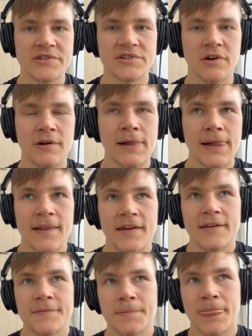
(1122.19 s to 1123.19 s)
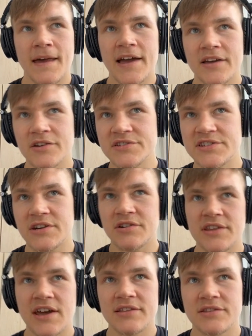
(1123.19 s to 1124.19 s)
So I consider
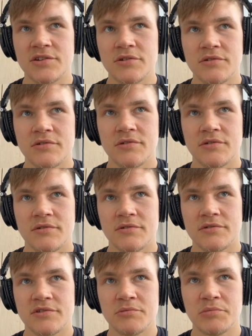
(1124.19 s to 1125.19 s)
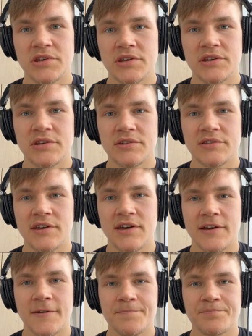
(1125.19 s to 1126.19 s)
that to be
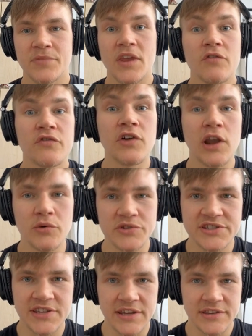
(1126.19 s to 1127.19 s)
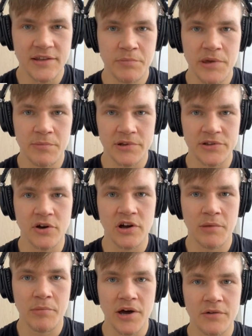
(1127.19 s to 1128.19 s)
the flow state that people
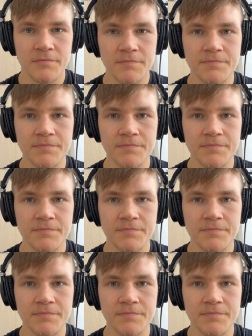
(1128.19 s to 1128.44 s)
talk about